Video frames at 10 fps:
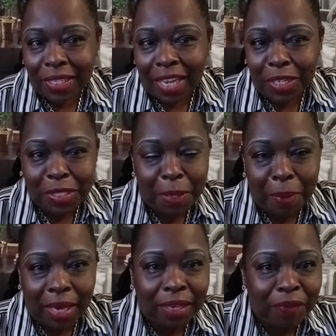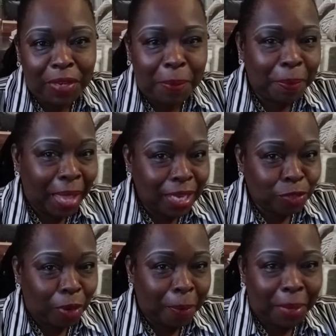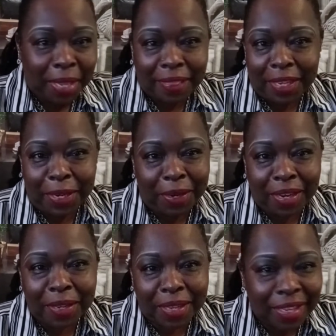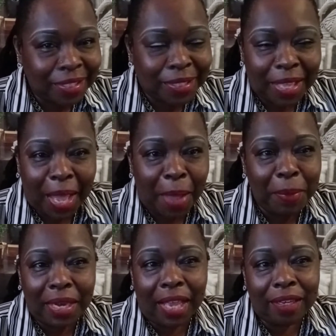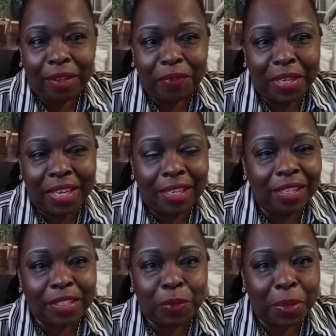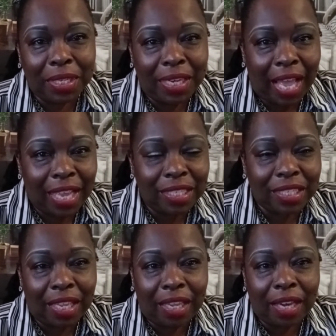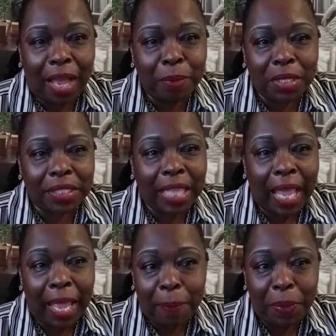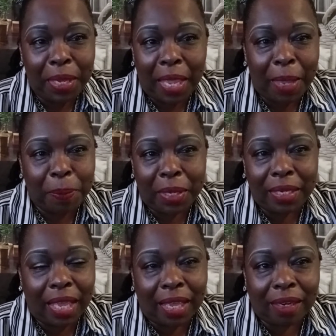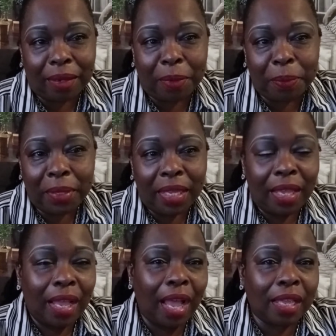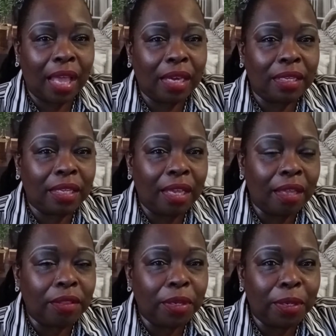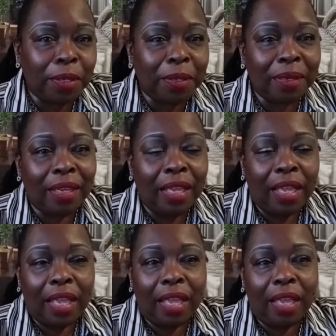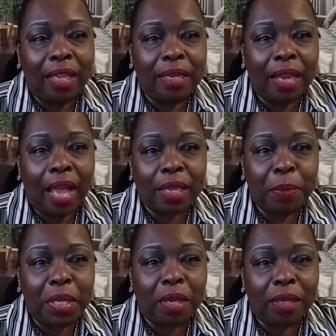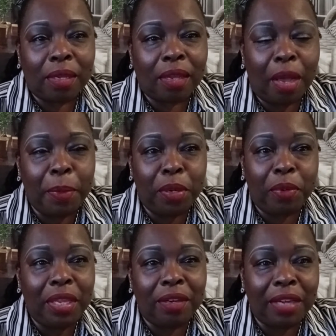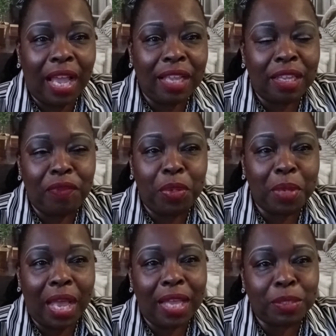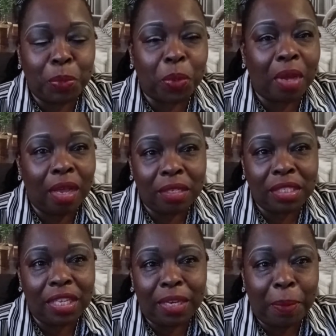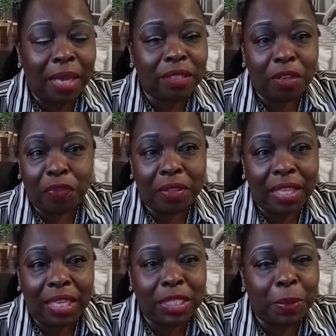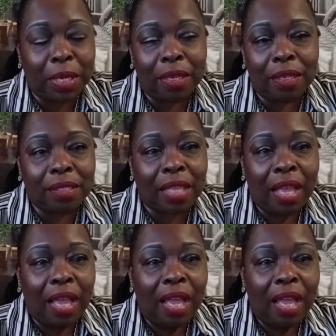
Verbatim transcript: can you see my lovely backdrop back there? It's I mean, I love it. It looks really nice and I'm just happy happy that um I got it together and I can be coming on here now giving you guys more content about different things because